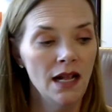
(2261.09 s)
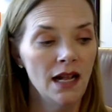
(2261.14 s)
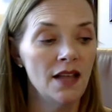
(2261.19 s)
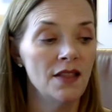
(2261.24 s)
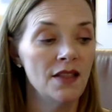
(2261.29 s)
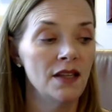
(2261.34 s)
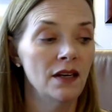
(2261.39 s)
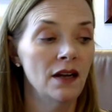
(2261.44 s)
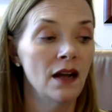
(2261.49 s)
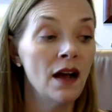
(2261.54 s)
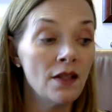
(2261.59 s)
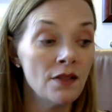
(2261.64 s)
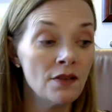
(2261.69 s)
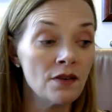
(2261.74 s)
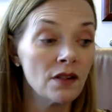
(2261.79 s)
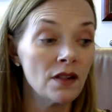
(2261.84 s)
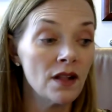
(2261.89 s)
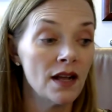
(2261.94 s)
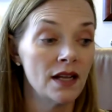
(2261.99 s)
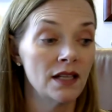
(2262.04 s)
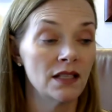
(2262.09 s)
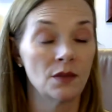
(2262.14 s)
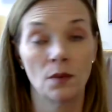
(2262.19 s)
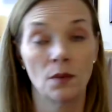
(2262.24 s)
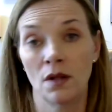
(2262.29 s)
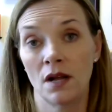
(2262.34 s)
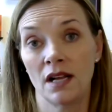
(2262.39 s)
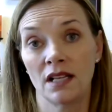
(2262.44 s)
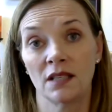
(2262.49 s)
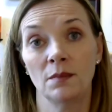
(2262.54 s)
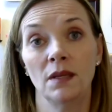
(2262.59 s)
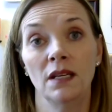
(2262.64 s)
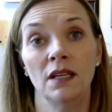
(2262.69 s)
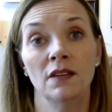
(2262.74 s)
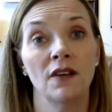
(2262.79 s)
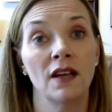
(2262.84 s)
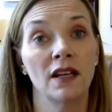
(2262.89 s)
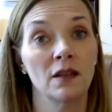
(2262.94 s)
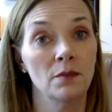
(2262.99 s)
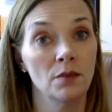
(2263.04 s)
And then other clients will ask me
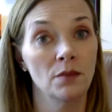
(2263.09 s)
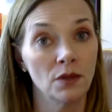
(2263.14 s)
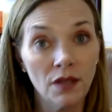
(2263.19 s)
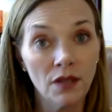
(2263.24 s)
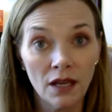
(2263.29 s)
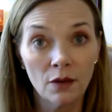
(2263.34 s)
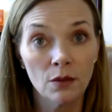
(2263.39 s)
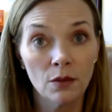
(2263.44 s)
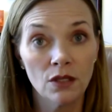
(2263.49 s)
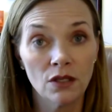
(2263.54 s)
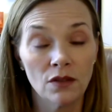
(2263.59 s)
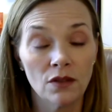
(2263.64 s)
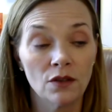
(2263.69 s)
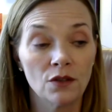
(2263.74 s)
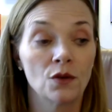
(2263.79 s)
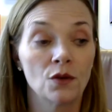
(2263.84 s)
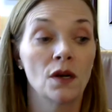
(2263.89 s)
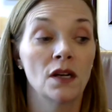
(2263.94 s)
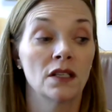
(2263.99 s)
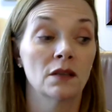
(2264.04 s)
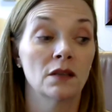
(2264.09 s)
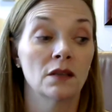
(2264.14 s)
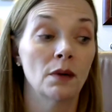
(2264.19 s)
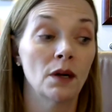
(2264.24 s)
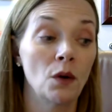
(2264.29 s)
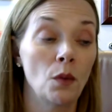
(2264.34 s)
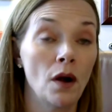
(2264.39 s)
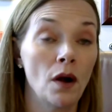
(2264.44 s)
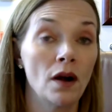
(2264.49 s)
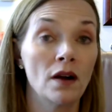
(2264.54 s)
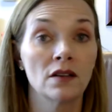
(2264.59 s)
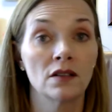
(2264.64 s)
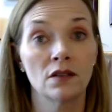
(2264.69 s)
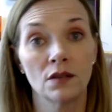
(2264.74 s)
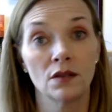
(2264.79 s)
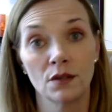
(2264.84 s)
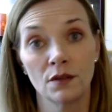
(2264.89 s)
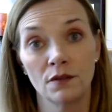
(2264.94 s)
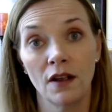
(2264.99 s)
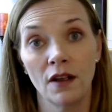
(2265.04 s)
if I can put language in their trust that requires
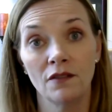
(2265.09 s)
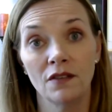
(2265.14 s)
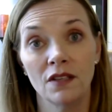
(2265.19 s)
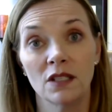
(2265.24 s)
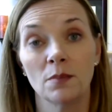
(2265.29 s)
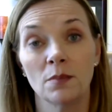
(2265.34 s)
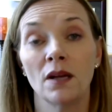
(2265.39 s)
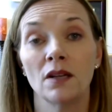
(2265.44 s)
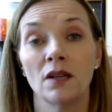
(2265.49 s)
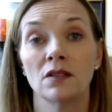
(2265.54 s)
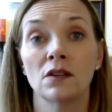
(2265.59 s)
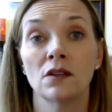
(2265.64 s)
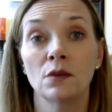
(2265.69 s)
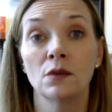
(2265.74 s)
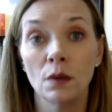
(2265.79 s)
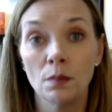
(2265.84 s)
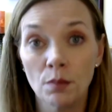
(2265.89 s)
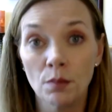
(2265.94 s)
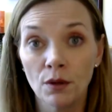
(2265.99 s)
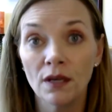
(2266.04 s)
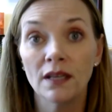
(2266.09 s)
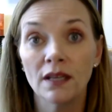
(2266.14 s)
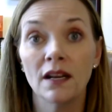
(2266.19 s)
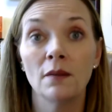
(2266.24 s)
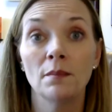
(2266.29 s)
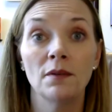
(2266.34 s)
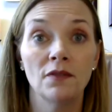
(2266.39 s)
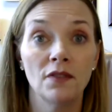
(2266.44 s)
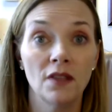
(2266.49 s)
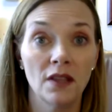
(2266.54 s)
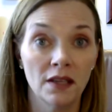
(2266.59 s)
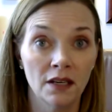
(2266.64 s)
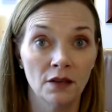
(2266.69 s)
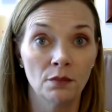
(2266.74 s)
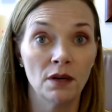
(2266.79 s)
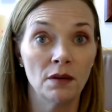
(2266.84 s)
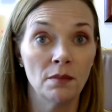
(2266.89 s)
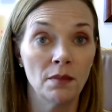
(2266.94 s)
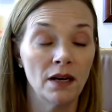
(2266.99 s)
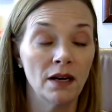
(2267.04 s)
their surviving spouse to do a prenup if they
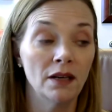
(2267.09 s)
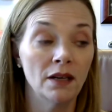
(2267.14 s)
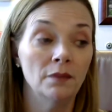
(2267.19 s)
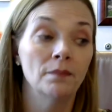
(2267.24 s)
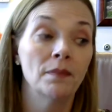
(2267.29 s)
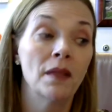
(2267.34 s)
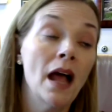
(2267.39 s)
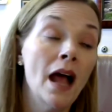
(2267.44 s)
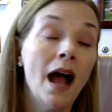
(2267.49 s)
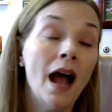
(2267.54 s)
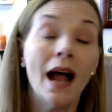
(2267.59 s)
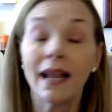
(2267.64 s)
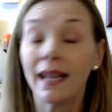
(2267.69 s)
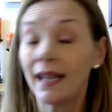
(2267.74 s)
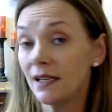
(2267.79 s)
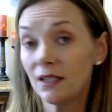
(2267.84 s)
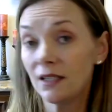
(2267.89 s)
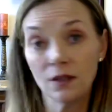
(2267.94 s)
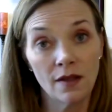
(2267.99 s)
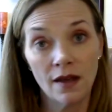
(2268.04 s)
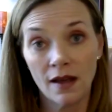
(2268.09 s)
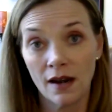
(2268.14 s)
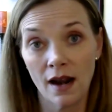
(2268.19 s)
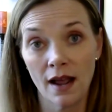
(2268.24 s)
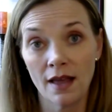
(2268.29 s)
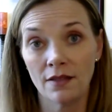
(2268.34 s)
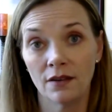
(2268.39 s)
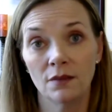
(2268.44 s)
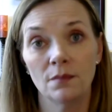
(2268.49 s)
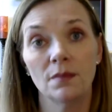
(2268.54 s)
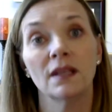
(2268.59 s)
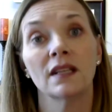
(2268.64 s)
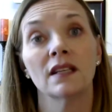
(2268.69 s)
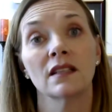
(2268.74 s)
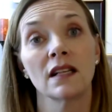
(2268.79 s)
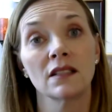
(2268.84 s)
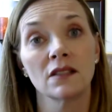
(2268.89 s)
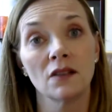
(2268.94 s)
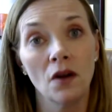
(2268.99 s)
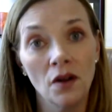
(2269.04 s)
get remarried. I can't do that either because
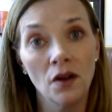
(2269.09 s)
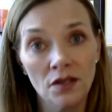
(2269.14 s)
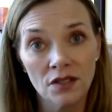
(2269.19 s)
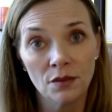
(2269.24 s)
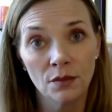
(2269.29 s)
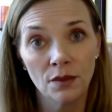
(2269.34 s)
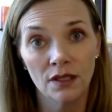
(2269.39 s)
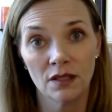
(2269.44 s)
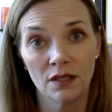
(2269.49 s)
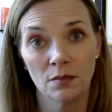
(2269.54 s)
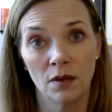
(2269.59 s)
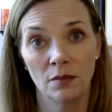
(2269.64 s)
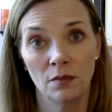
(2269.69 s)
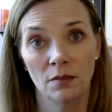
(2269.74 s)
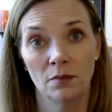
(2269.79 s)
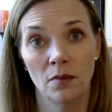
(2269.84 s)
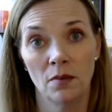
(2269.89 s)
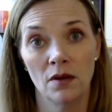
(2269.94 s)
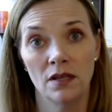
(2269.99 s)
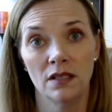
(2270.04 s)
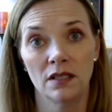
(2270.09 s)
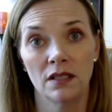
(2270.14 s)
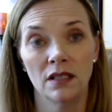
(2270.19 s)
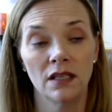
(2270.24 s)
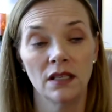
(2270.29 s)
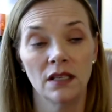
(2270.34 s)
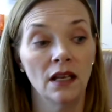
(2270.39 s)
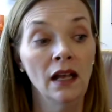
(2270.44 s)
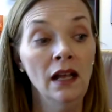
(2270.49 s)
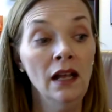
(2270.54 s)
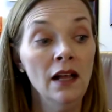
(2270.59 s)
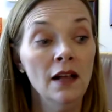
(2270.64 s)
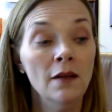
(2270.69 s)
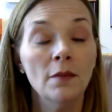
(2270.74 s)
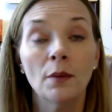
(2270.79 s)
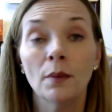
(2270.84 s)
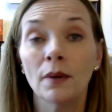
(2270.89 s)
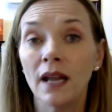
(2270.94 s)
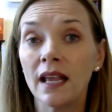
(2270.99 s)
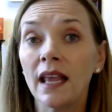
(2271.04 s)
that's also against public policy.
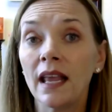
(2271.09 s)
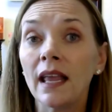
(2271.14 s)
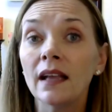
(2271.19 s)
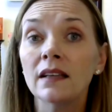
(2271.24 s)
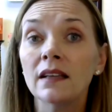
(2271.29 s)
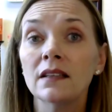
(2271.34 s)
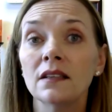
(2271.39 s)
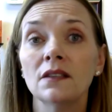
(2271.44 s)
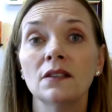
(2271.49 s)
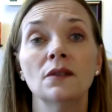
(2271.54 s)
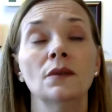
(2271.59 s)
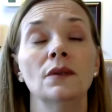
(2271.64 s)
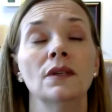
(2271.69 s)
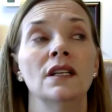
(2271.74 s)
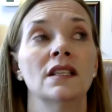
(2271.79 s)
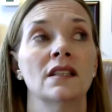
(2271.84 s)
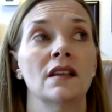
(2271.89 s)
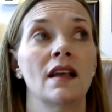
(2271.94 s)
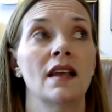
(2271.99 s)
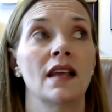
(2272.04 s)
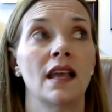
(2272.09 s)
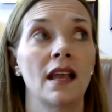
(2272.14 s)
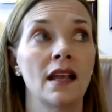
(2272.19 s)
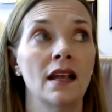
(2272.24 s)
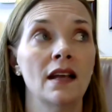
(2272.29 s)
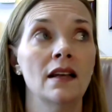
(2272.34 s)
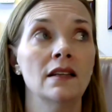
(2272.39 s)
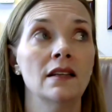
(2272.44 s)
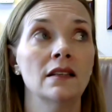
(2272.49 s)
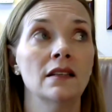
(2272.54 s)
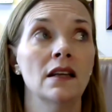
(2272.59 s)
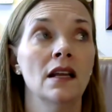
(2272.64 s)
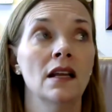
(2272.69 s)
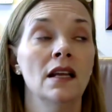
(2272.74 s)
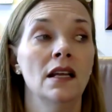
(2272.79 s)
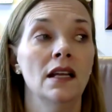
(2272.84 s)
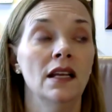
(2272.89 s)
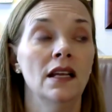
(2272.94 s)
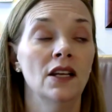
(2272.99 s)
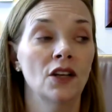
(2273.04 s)
But what I can do is I can
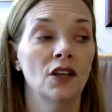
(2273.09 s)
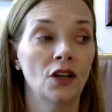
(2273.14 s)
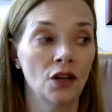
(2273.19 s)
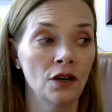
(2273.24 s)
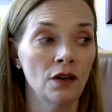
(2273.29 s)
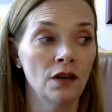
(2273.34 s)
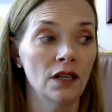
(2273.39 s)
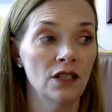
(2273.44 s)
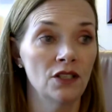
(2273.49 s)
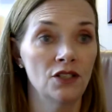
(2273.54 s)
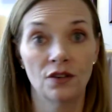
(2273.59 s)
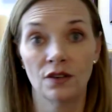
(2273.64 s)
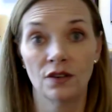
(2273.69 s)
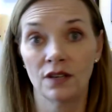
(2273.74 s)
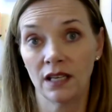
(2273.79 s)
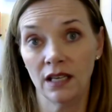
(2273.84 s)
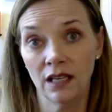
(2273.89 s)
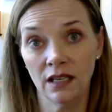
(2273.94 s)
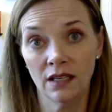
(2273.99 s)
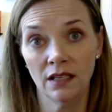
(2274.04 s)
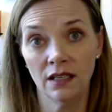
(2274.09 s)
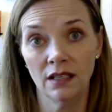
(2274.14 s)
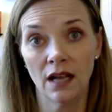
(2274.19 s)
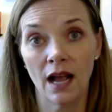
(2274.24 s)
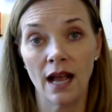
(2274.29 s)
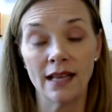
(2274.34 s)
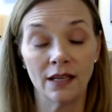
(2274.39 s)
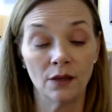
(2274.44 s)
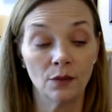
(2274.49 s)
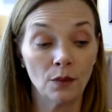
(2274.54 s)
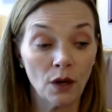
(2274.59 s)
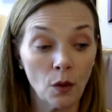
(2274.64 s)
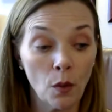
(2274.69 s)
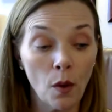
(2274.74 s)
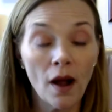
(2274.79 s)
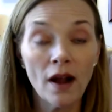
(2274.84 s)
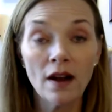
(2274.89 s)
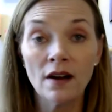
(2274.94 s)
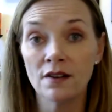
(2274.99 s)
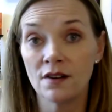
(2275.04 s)
encourage your kid i can
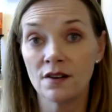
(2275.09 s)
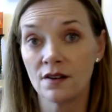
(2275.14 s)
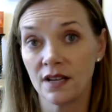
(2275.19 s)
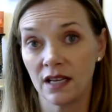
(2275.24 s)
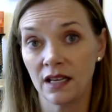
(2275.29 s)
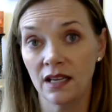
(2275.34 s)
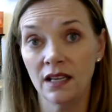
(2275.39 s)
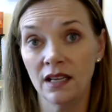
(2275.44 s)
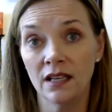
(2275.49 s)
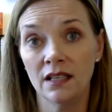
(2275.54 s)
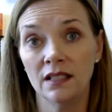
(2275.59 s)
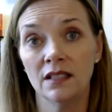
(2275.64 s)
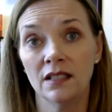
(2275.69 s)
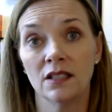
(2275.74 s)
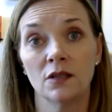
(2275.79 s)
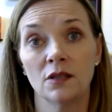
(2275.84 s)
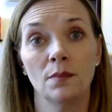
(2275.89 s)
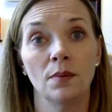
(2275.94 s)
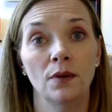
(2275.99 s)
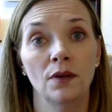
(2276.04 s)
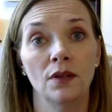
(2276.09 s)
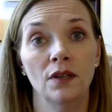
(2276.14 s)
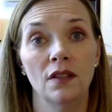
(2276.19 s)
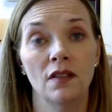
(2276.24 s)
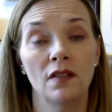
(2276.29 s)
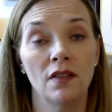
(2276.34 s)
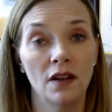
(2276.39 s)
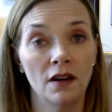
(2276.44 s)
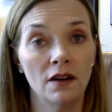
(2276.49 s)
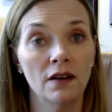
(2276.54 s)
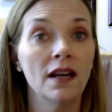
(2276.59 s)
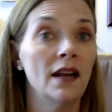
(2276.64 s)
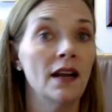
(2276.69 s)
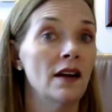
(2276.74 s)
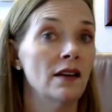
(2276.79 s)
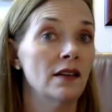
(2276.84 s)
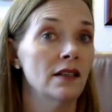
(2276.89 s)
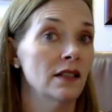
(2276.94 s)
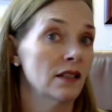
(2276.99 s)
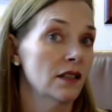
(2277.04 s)
require your kids to put their
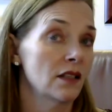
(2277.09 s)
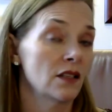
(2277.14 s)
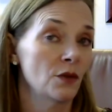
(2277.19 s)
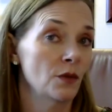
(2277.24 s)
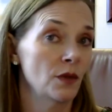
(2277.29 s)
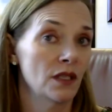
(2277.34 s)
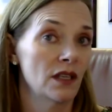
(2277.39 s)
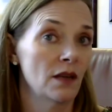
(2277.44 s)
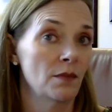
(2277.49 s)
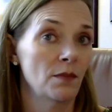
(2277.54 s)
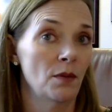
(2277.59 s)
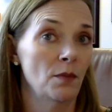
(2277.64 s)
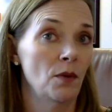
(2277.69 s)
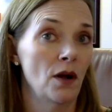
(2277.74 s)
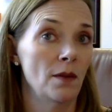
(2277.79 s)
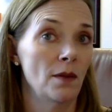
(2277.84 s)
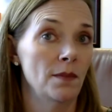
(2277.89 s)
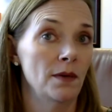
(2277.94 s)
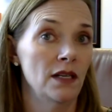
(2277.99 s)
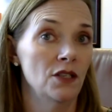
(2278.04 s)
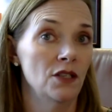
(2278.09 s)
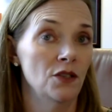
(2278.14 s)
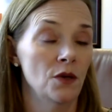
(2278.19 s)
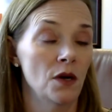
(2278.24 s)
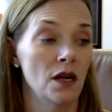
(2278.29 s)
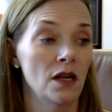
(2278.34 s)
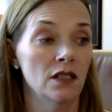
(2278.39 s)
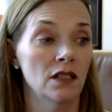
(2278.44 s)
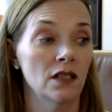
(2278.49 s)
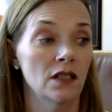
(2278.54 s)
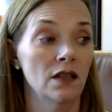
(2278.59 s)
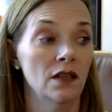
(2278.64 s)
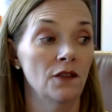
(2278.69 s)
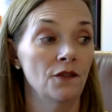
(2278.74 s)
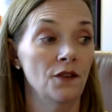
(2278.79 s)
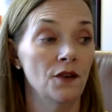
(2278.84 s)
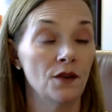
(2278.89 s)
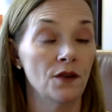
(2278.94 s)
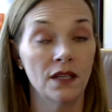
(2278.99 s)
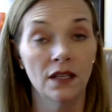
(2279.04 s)
inheritance into a separate property trust so that
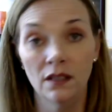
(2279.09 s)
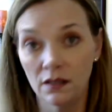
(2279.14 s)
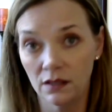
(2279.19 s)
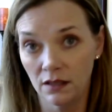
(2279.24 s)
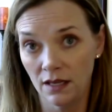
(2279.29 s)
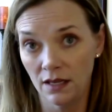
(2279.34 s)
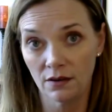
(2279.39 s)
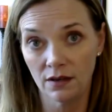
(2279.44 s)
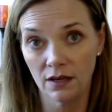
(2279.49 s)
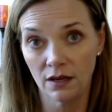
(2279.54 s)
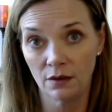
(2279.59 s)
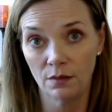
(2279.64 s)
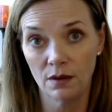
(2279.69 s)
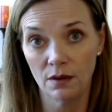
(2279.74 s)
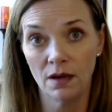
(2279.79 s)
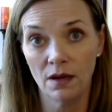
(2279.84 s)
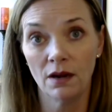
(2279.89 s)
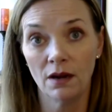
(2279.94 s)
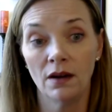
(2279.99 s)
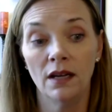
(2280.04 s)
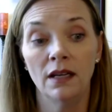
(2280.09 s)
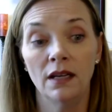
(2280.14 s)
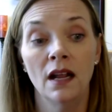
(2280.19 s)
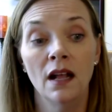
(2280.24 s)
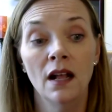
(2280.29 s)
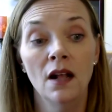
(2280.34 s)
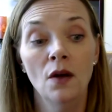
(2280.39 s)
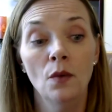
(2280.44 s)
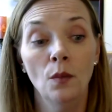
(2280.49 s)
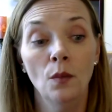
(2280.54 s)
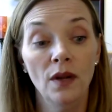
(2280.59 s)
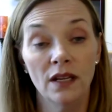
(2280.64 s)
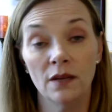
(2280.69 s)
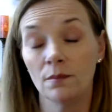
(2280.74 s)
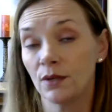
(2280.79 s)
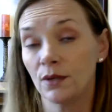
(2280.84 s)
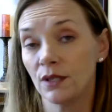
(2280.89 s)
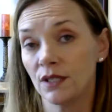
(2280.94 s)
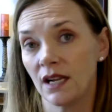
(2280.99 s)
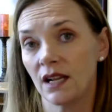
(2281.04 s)
if your kids later get remarried we can
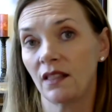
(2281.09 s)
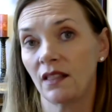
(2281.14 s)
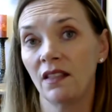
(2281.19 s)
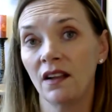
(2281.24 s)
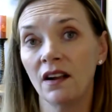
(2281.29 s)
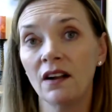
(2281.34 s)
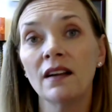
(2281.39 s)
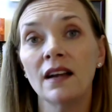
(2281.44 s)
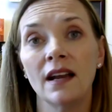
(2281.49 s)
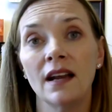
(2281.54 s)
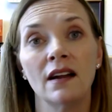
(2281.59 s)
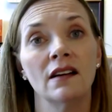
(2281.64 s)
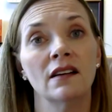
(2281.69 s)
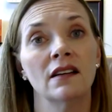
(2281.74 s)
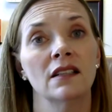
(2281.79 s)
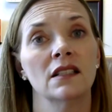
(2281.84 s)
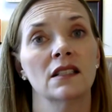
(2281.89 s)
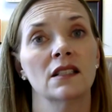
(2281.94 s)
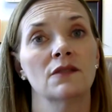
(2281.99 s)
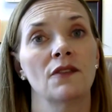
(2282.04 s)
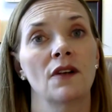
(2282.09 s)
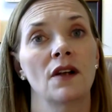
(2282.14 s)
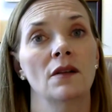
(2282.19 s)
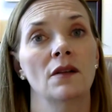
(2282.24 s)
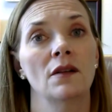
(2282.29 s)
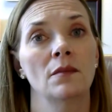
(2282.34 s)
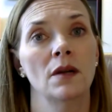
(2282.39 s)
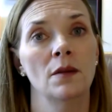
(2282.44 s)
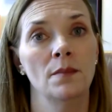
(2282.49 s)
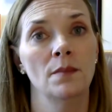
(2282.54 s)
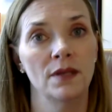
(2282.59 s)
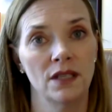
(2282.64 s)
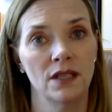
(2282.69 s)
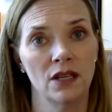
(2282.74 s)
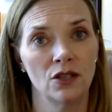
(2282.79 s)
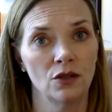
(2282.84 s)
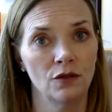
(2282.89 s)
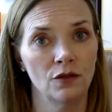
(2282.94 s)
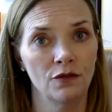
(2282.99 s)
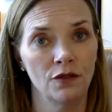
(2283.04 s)
protect their inheritance from a
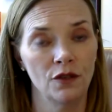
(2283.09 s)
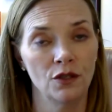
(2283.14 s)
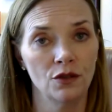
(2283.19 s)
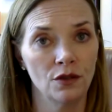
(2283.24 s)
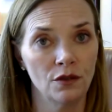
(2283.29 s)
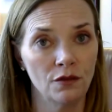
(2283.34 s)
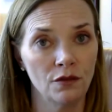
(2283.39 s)
potential future